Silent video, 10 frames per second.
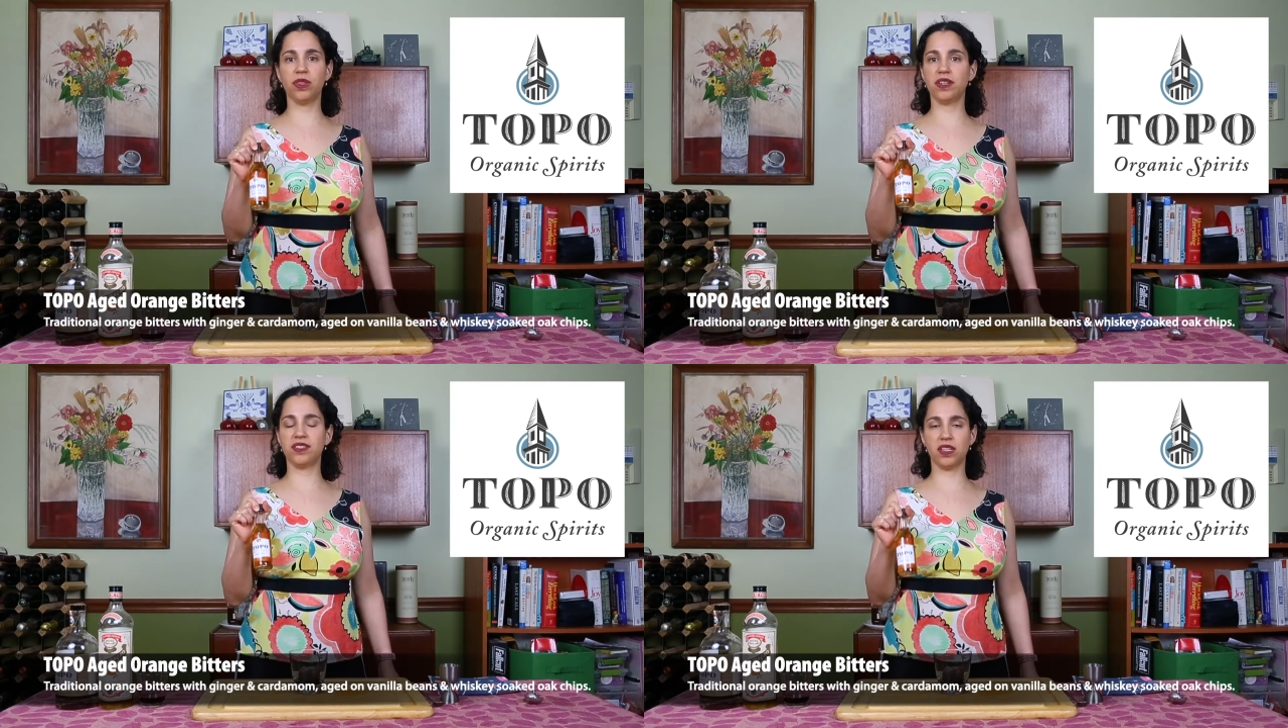
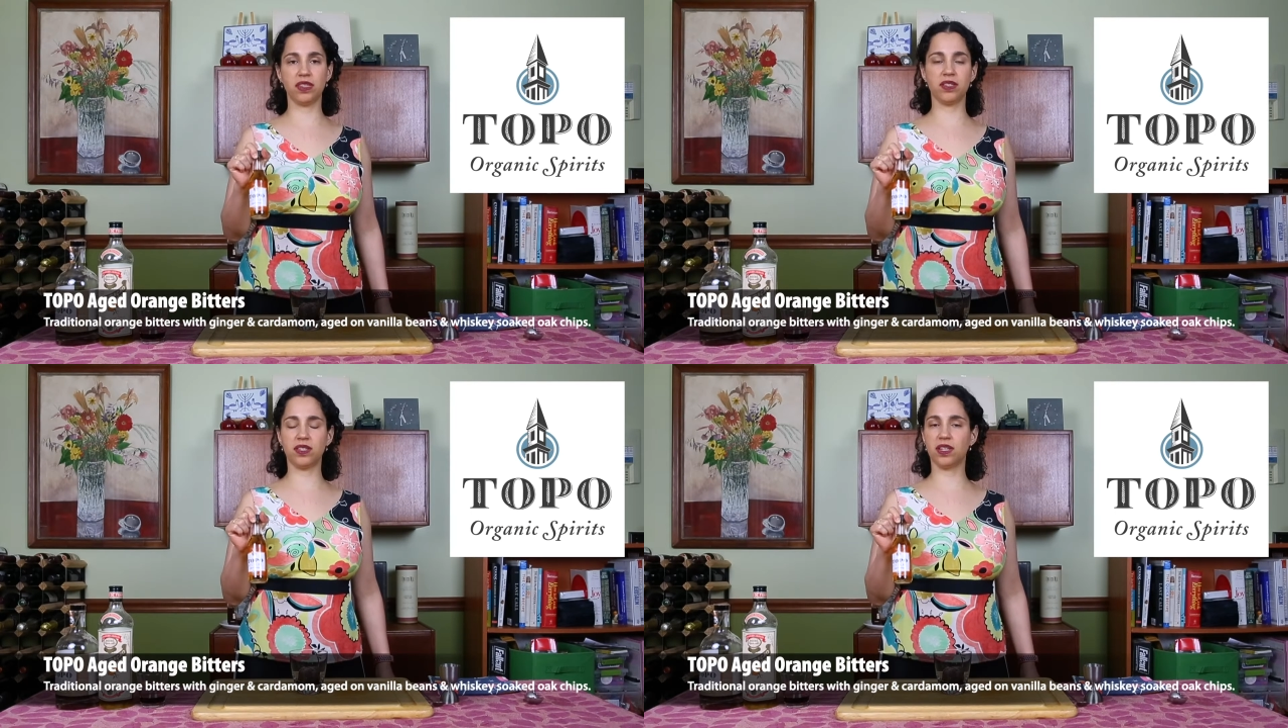They sent
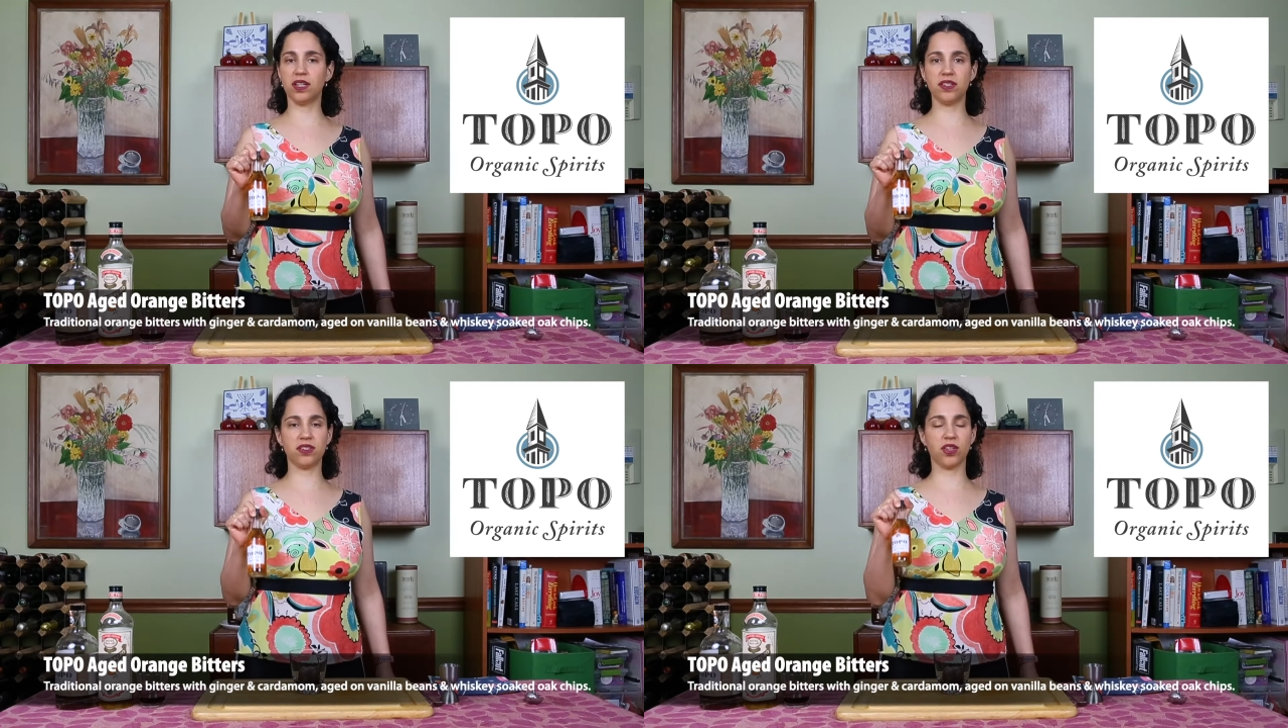this to
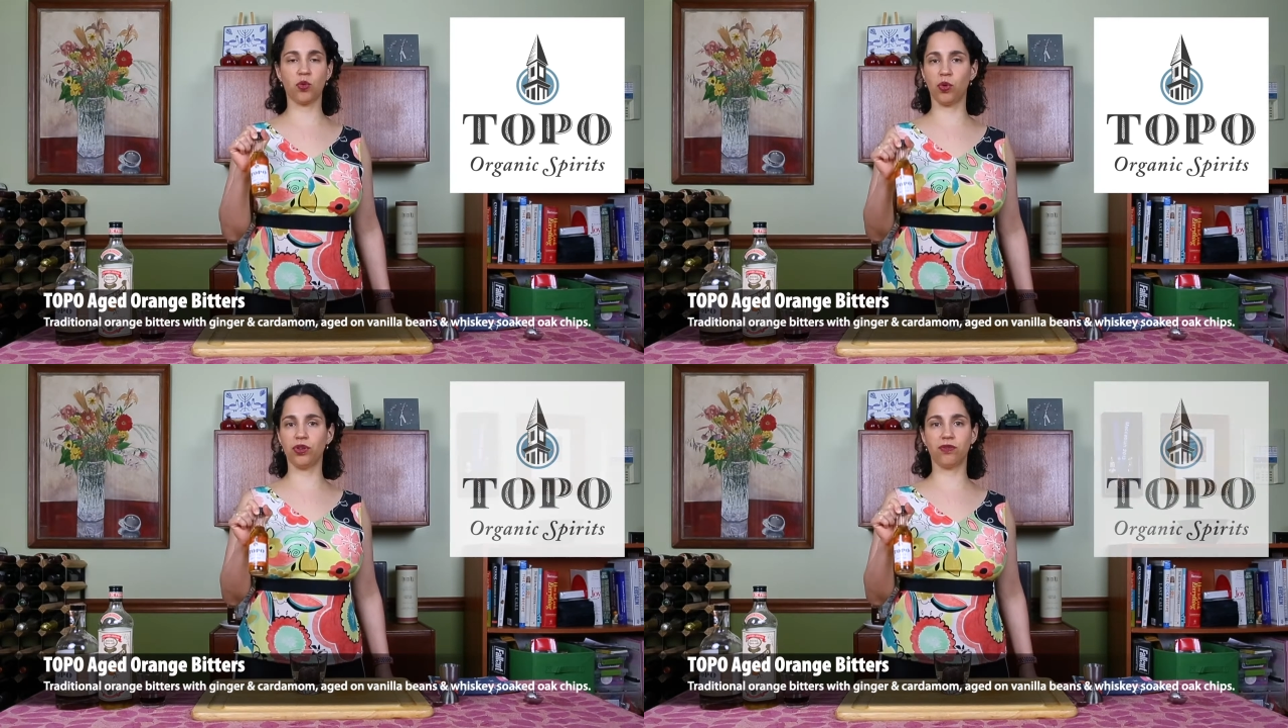us. They're
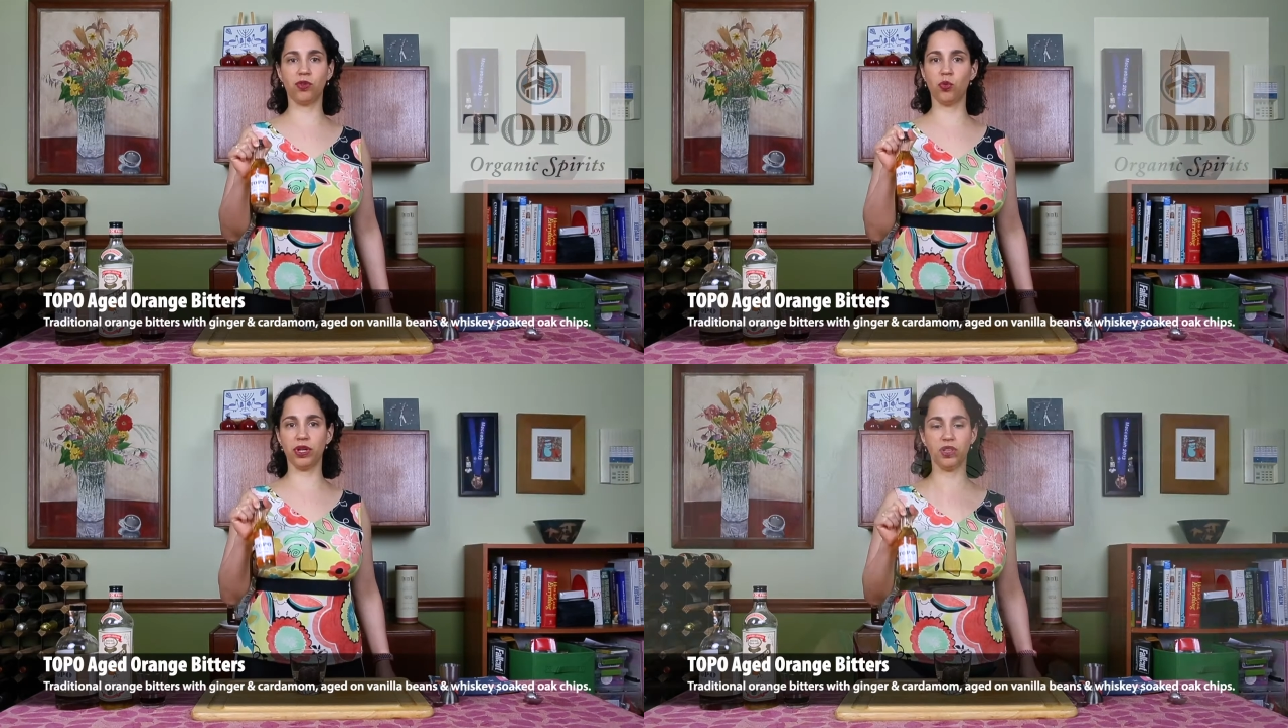wonderful. We